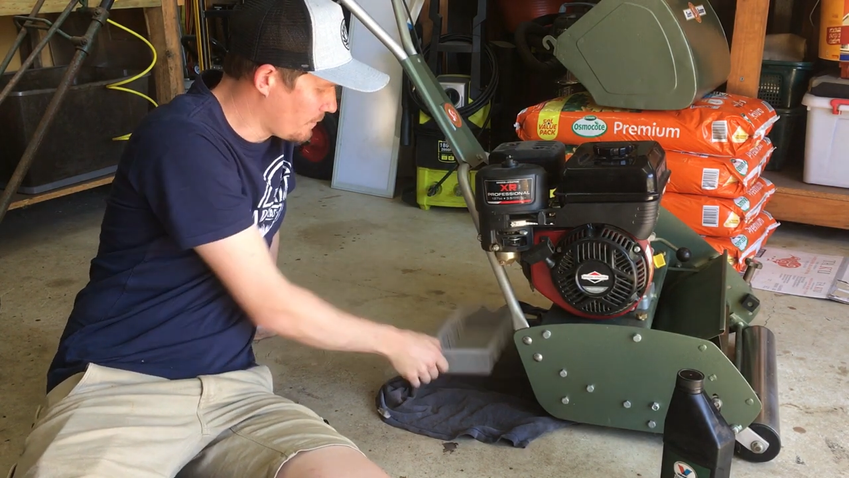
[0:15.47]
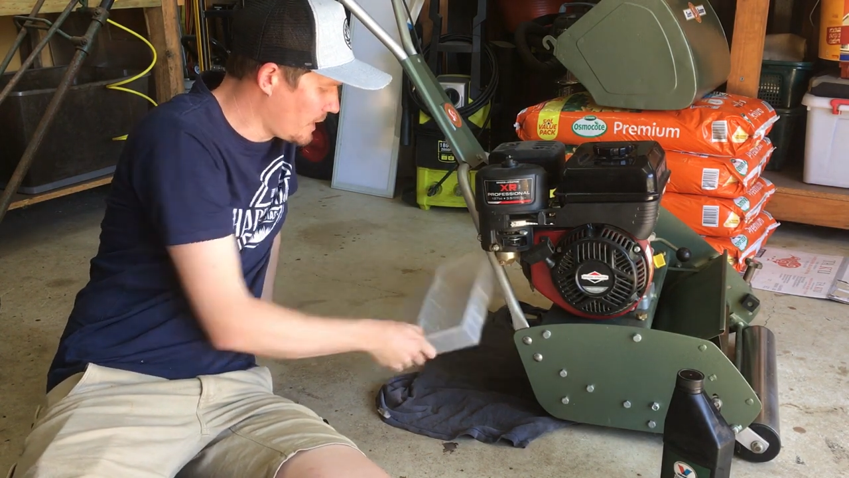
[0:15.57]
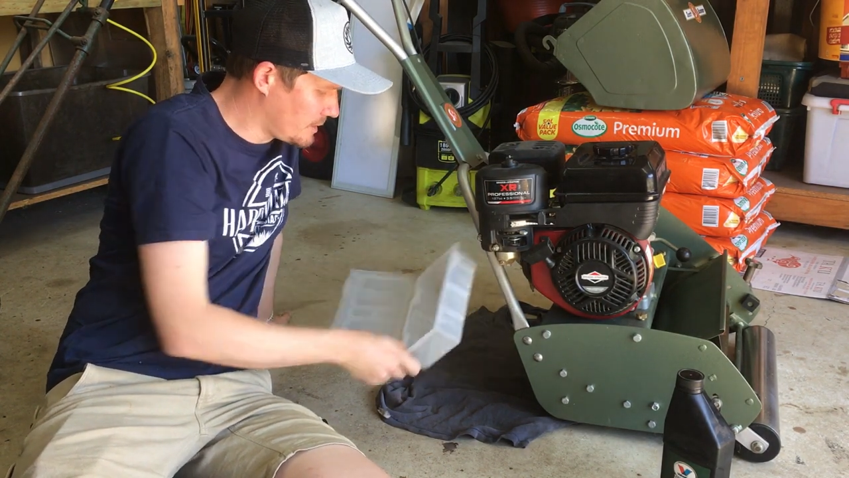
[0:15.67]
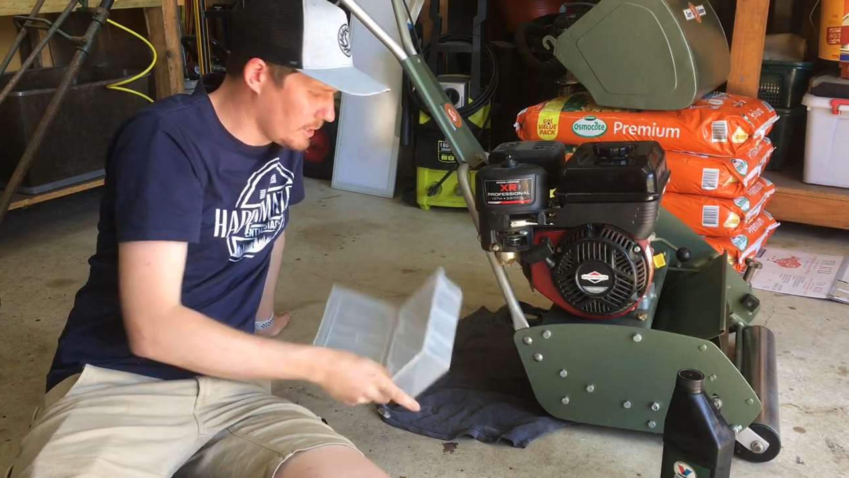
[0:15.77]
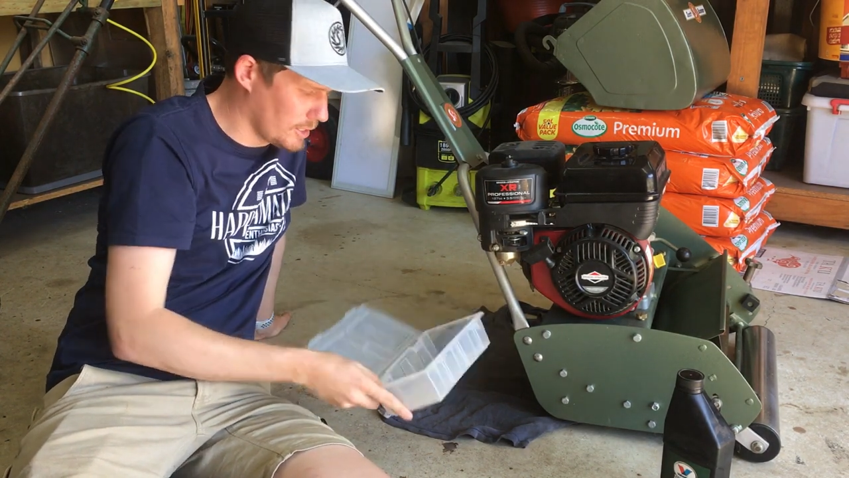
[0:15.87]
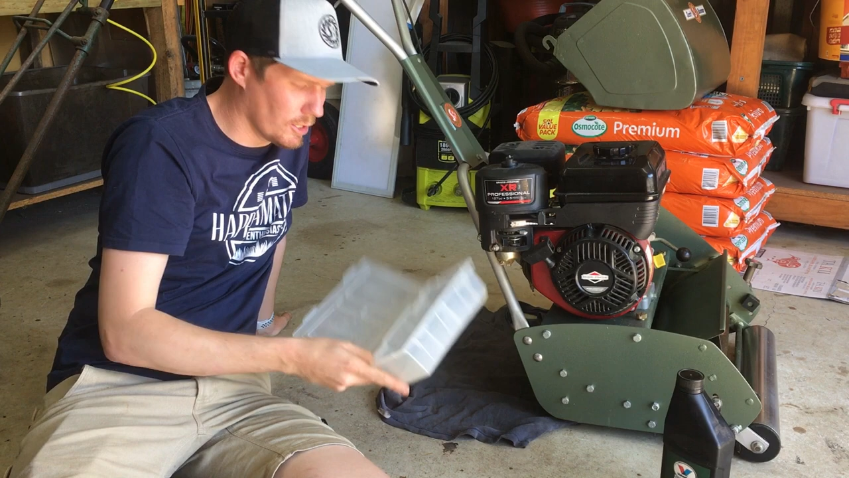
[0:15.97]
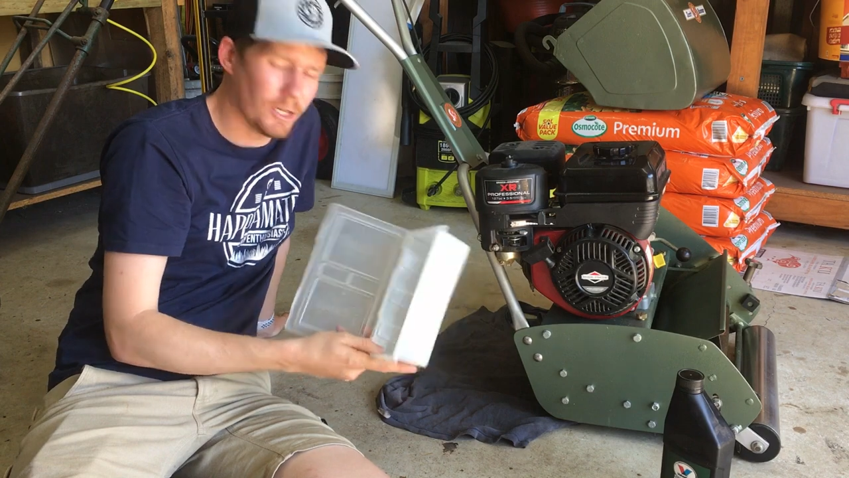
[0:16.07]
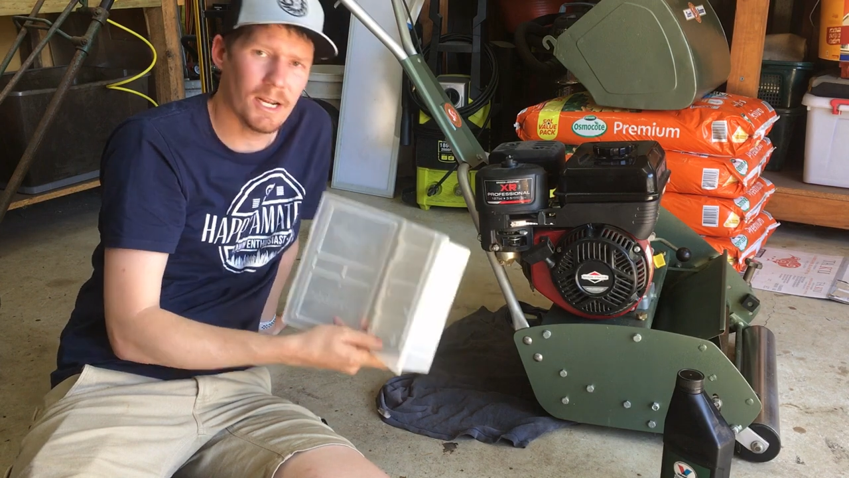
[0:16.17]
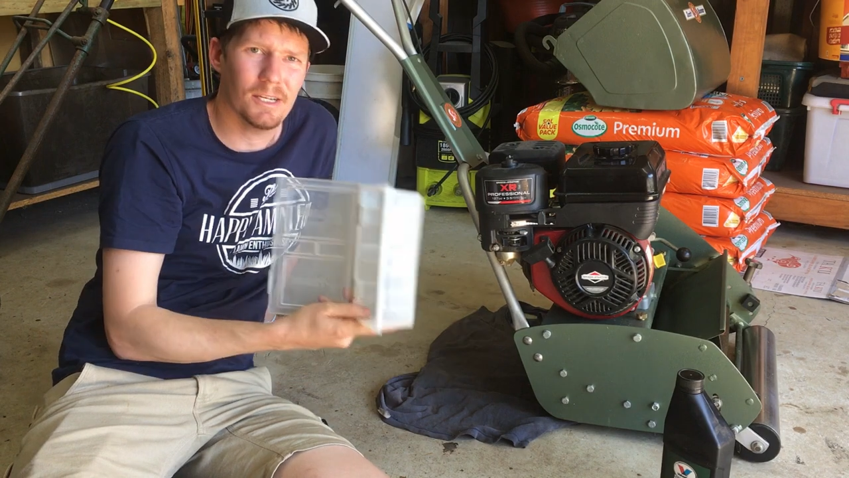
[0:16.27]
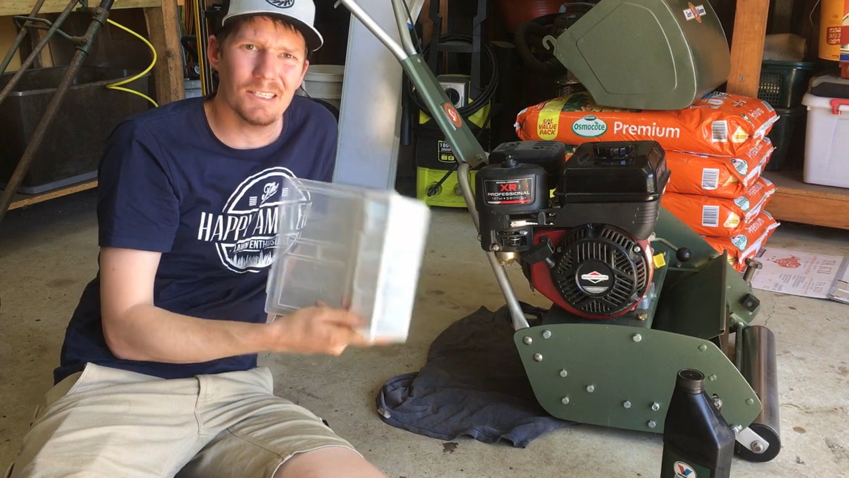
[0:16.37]
basically you're
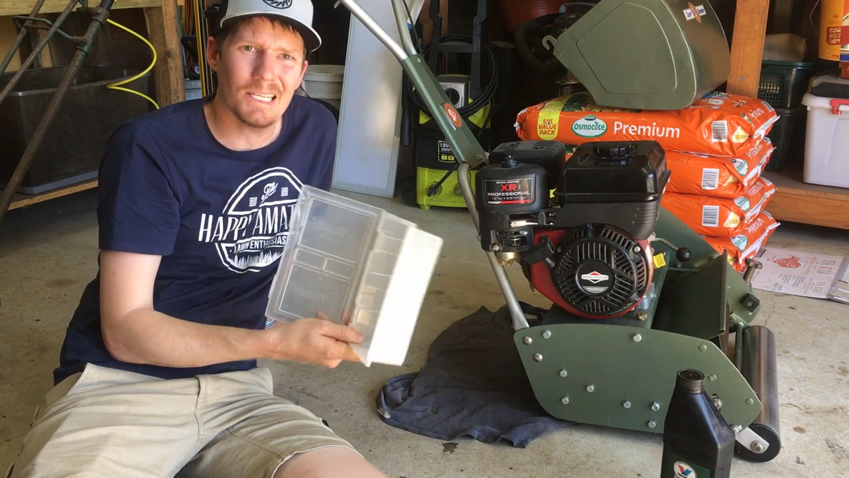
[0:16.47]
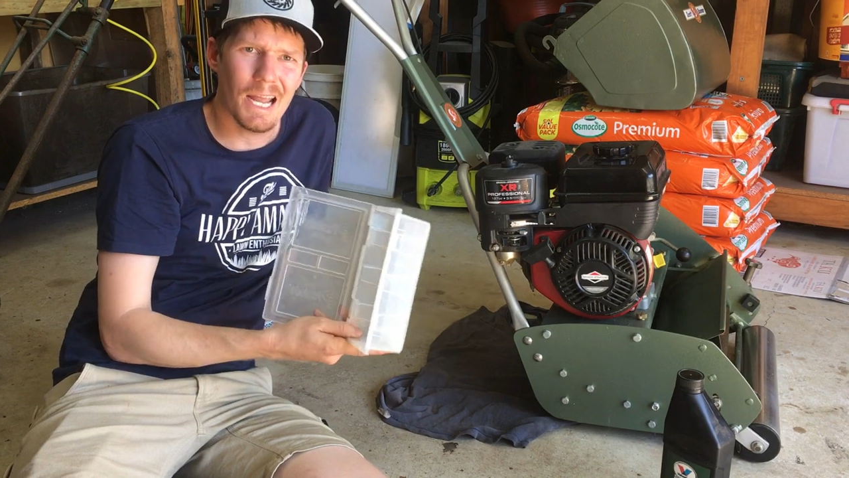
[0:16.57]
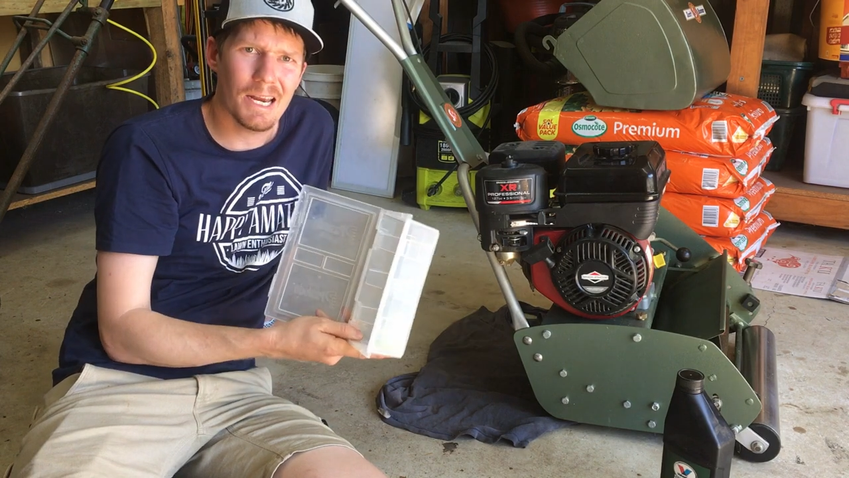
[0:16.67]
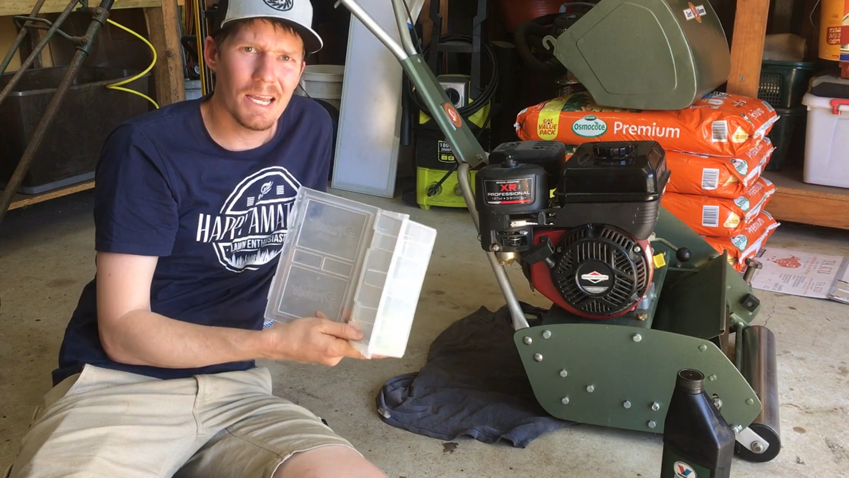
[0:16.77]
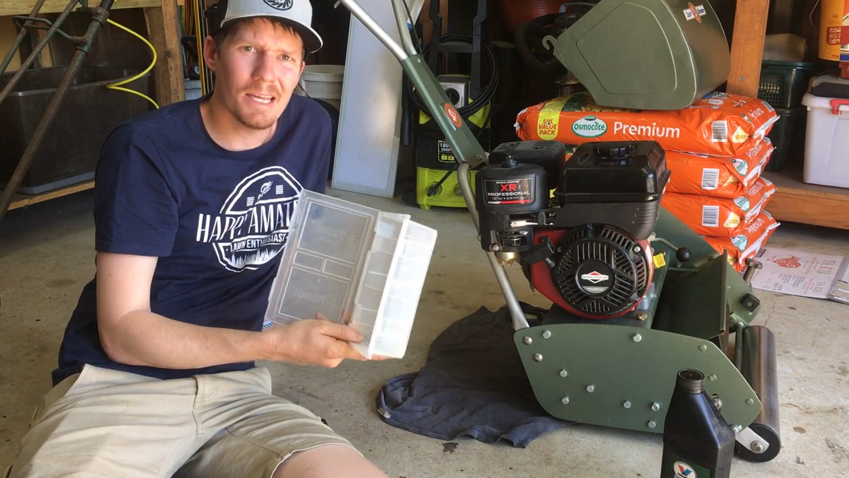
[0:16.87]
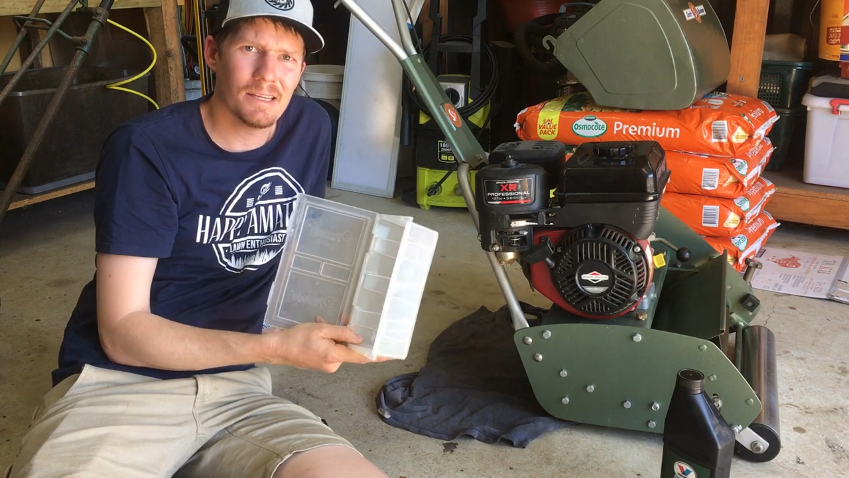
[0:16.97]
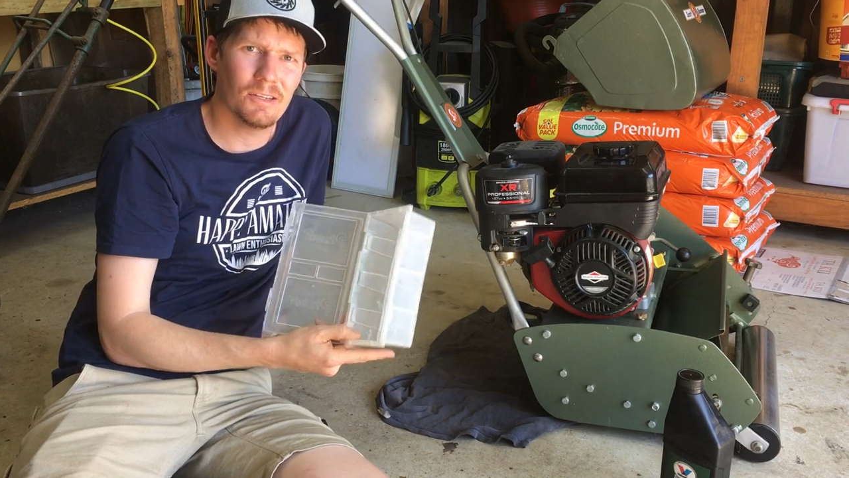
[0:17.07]
going to need a container,